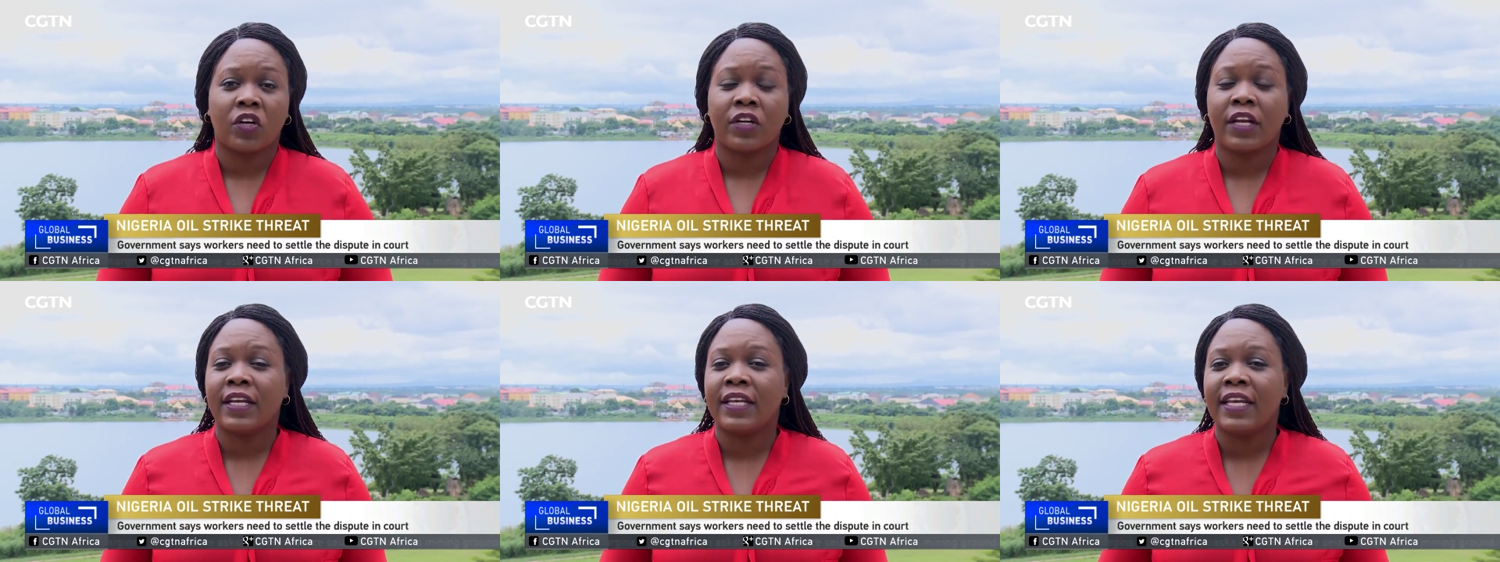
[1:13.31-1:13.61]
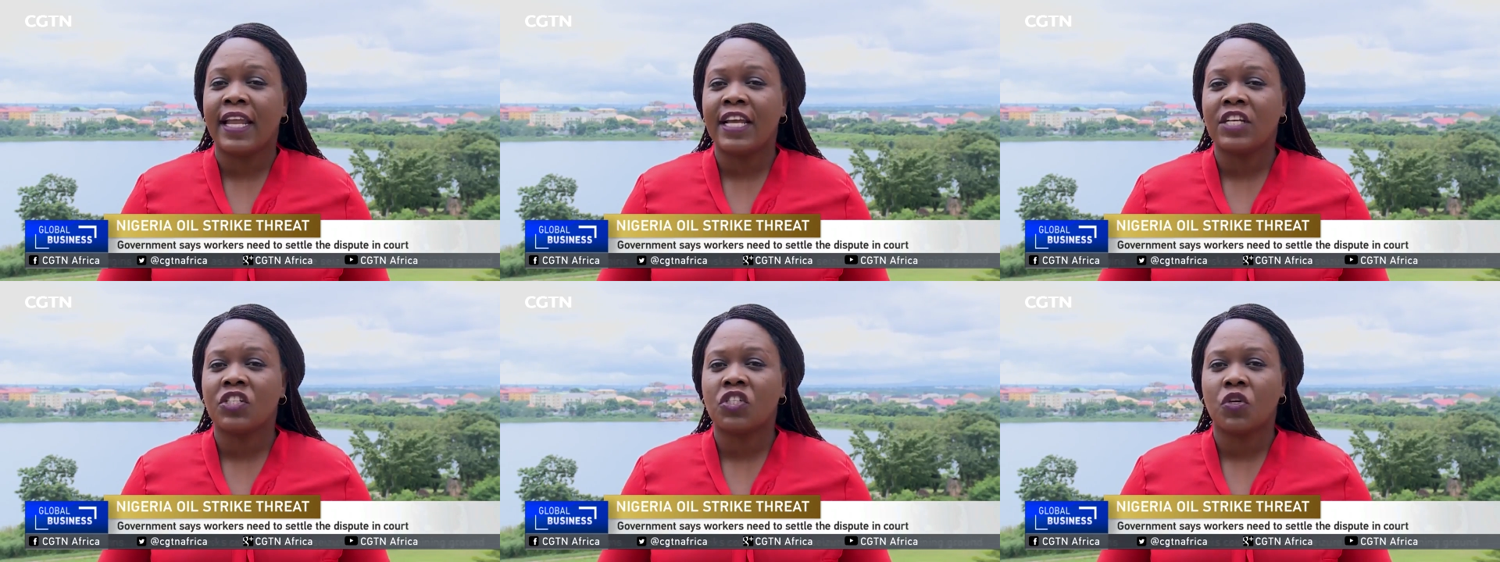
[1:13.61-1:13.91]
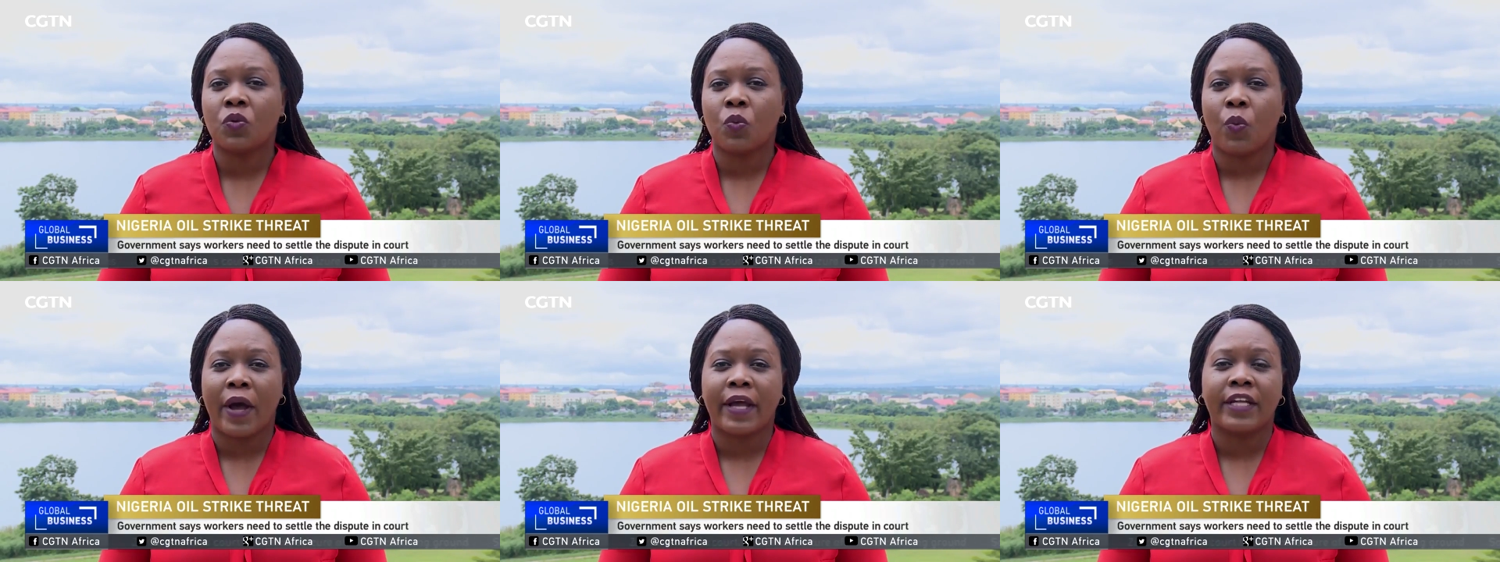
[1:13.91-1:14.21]
on a
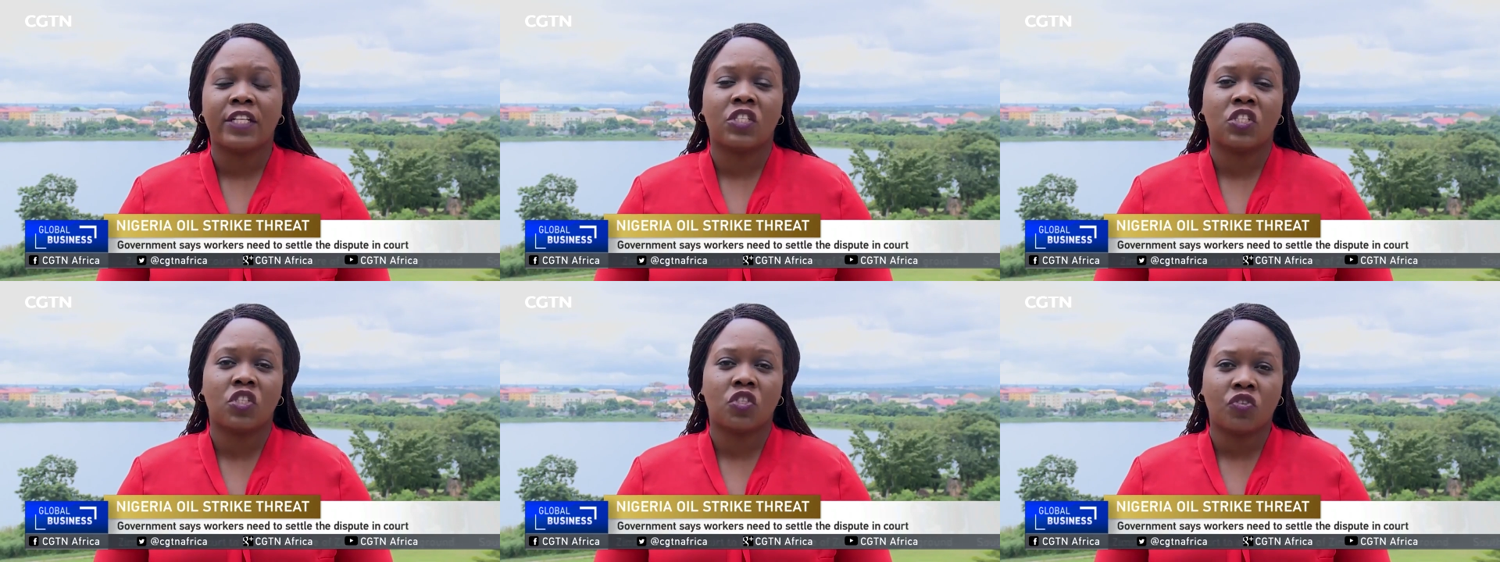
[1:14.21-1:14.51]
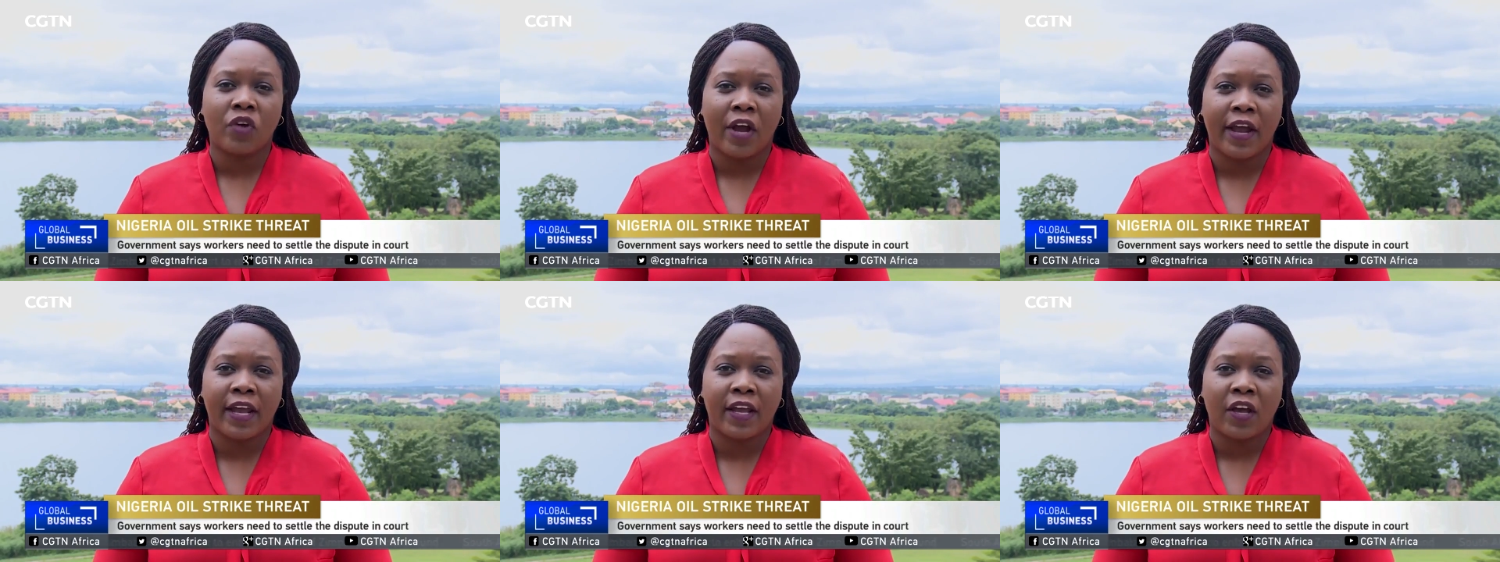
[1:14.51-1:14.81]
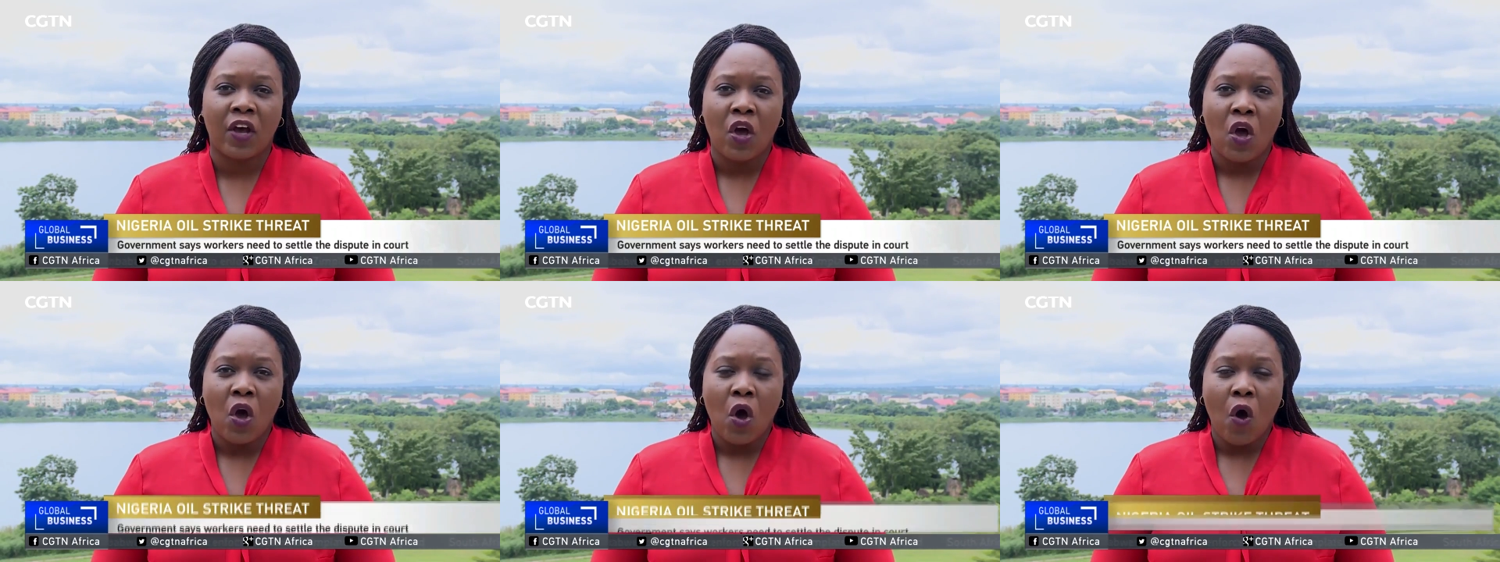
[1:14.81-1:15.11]
nationwide
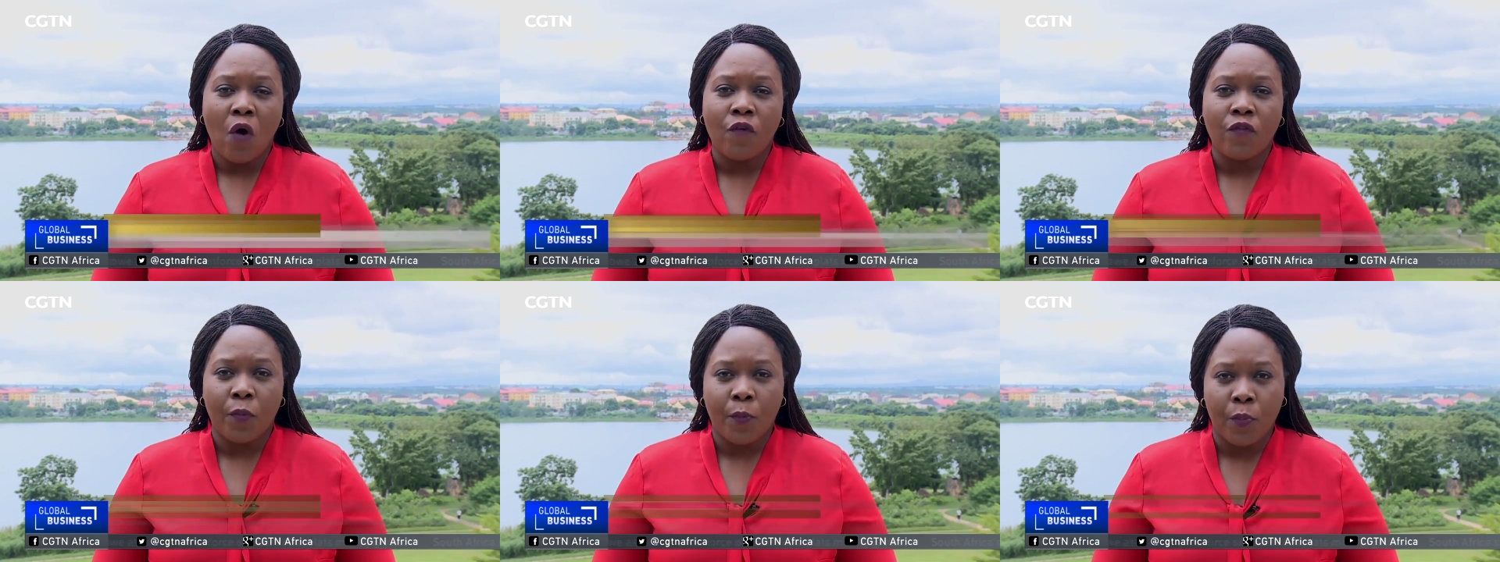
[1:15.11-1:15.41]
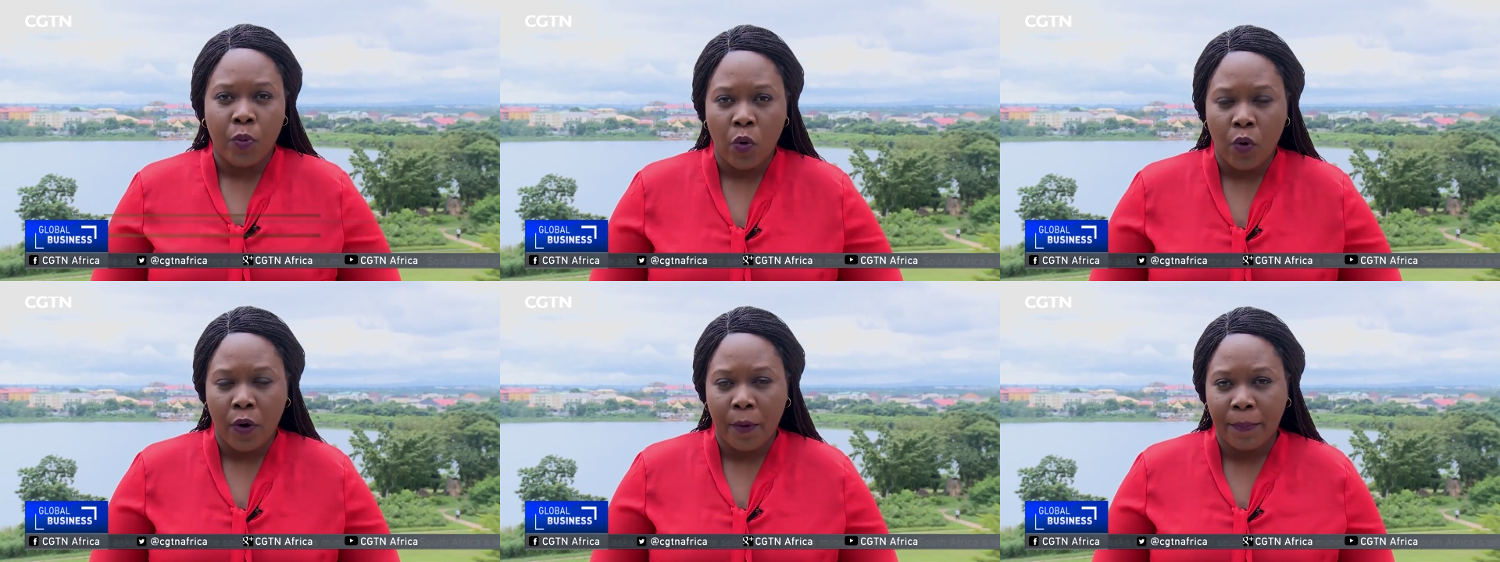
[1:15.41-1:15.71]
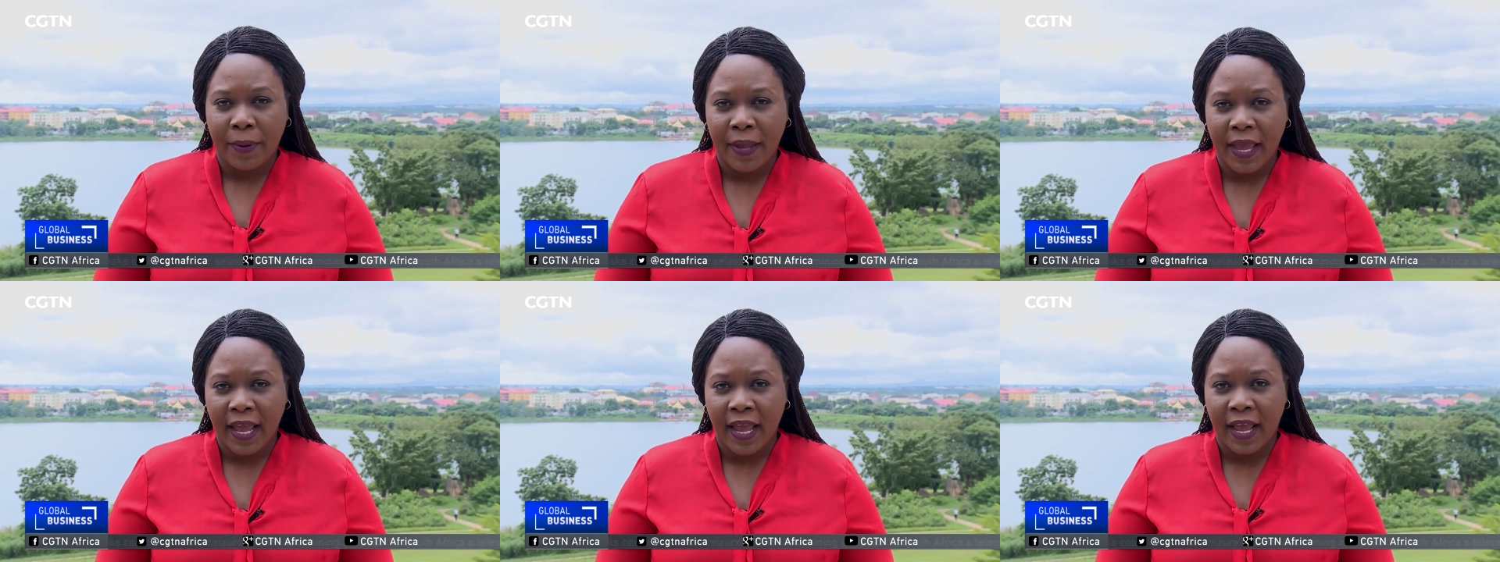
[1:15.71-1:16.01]
strike over poor
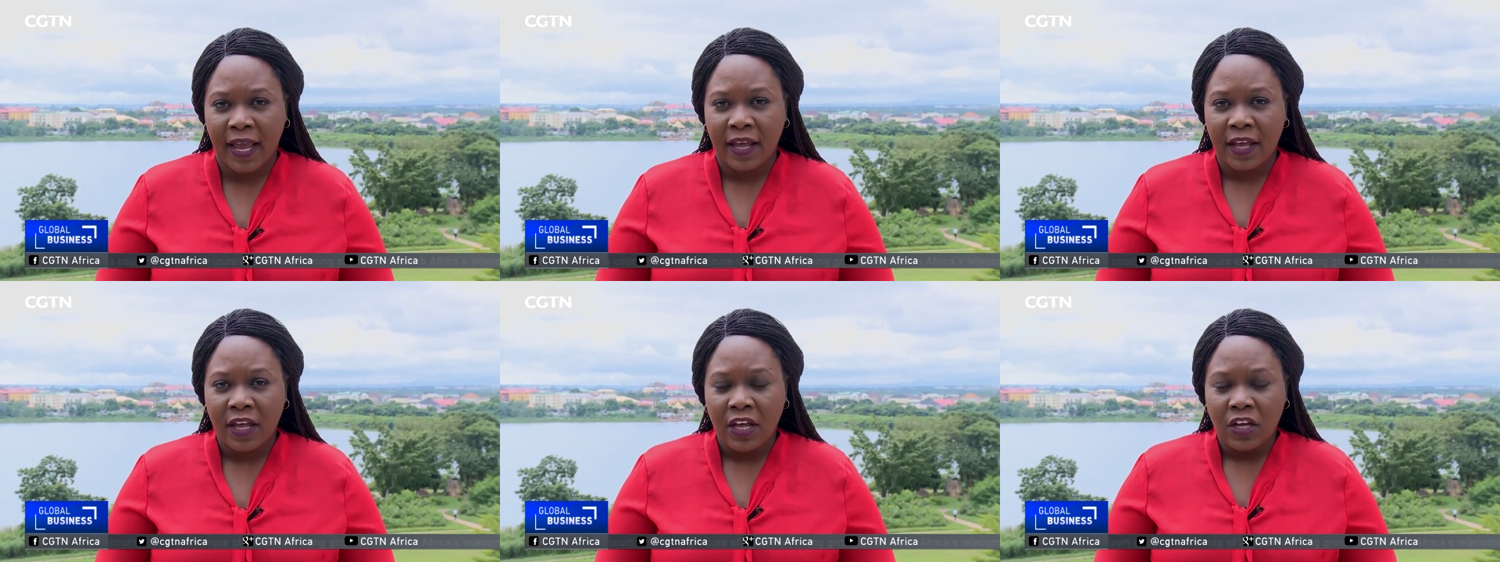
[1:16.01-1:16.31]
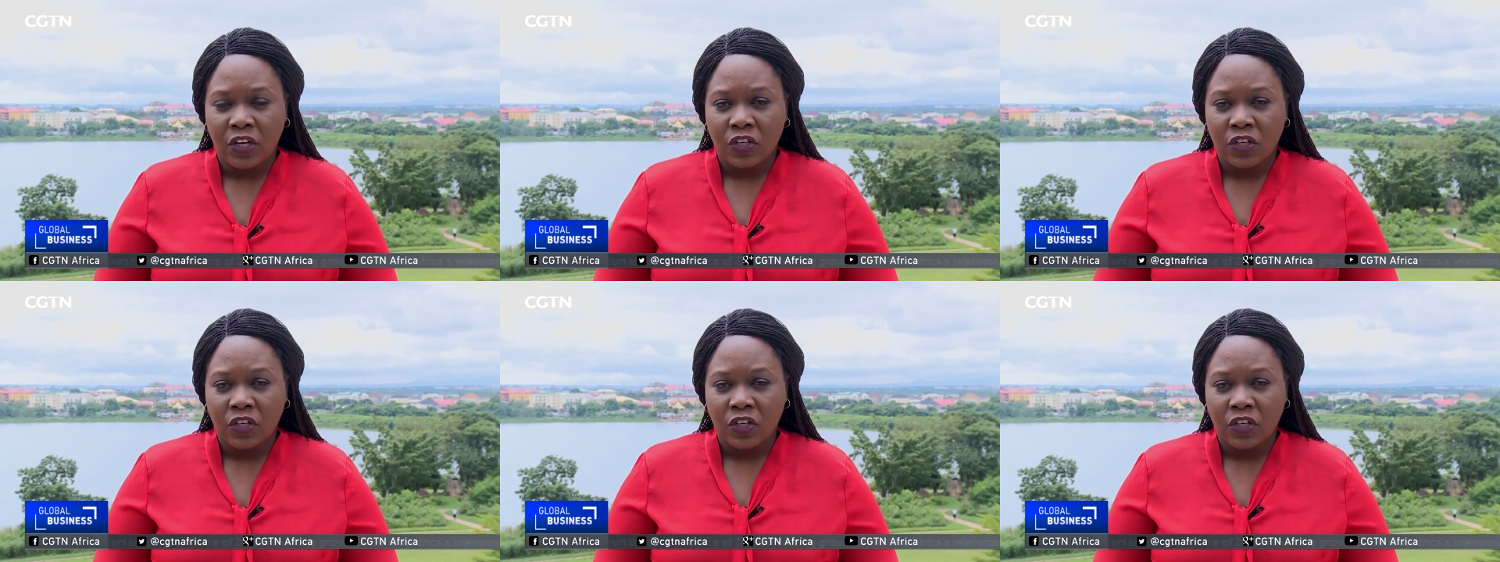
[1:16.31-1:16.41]
pay,